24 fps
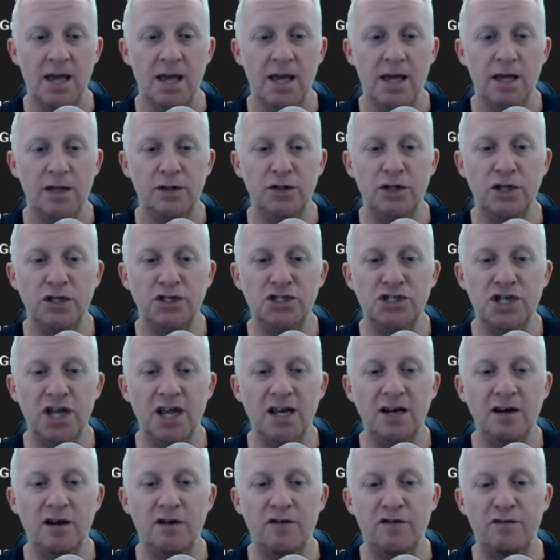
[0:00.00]
The
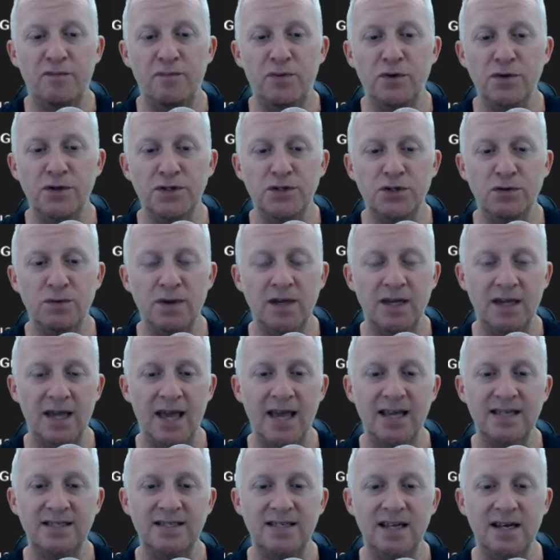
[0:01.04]
gene of pursuing
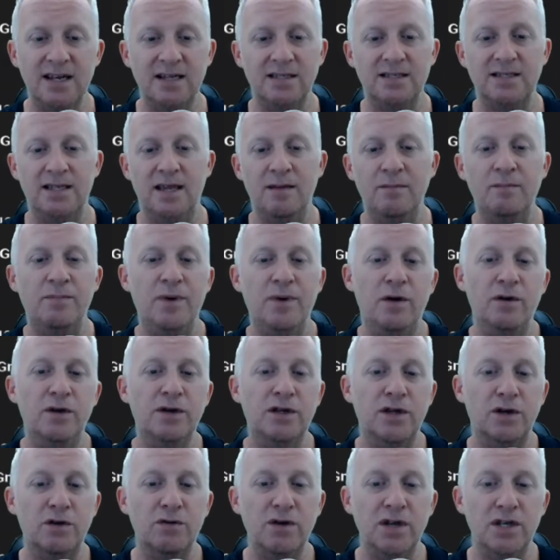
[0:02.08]
excellence empower
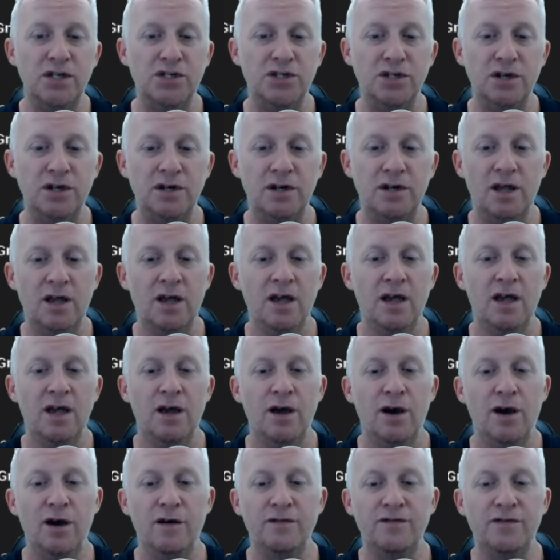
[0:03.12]
the creation
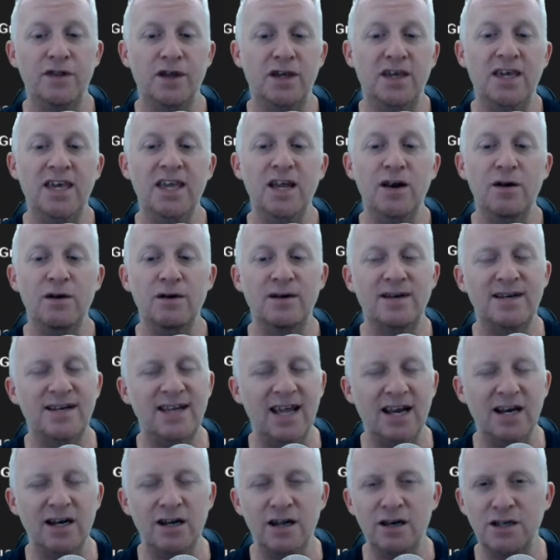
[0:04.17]
of the killer
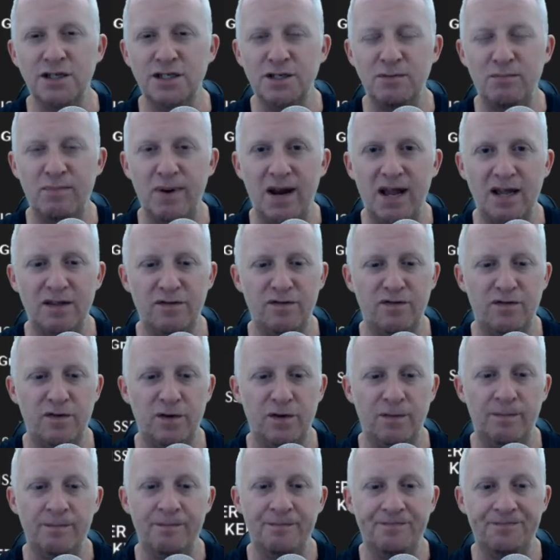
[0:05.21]
technology
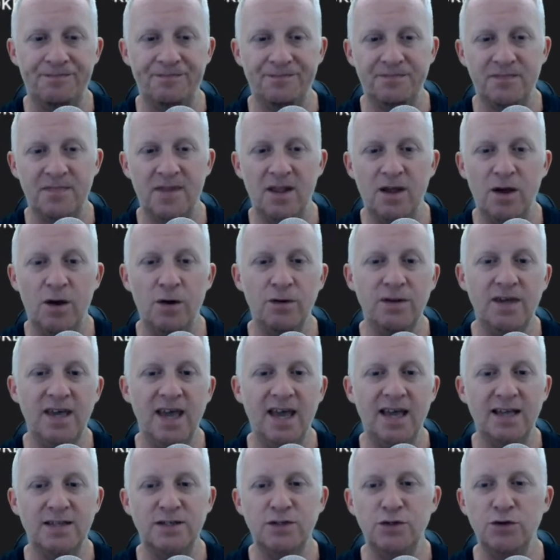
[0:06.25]
platform. O
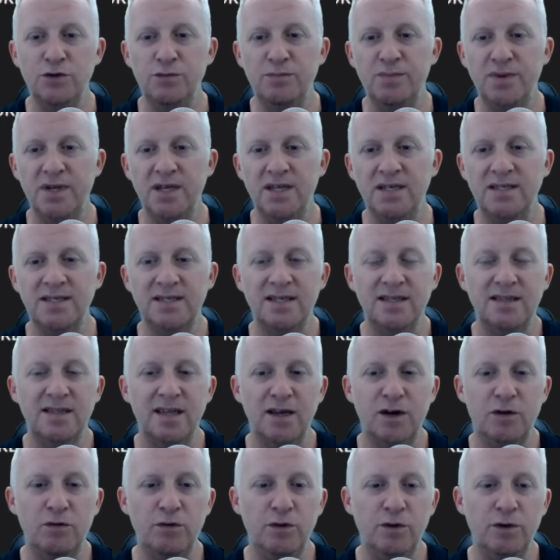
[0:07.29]
K X, U B,
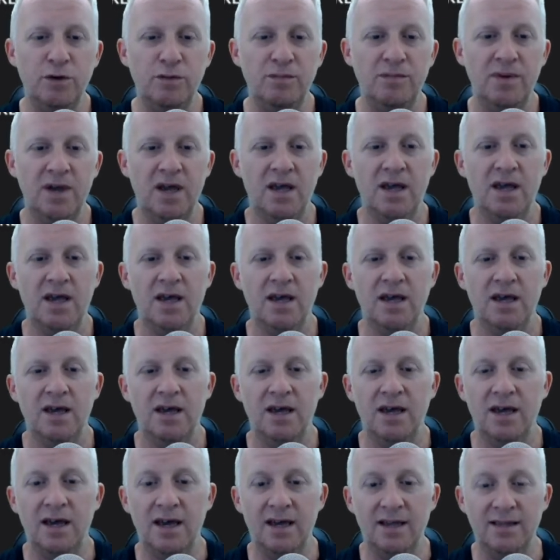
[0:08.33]
Citigroup,
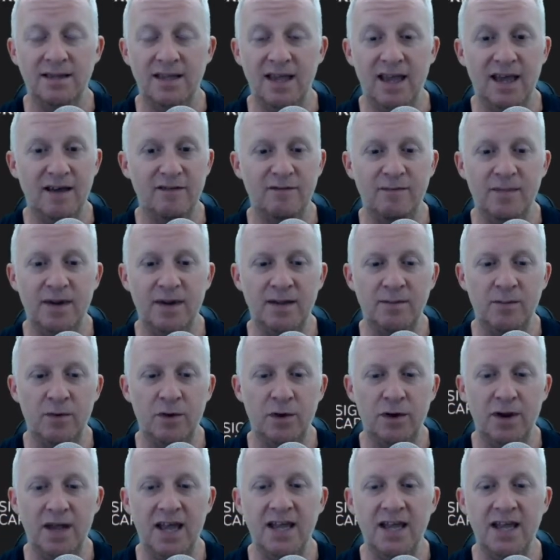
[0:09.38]
and they have many more.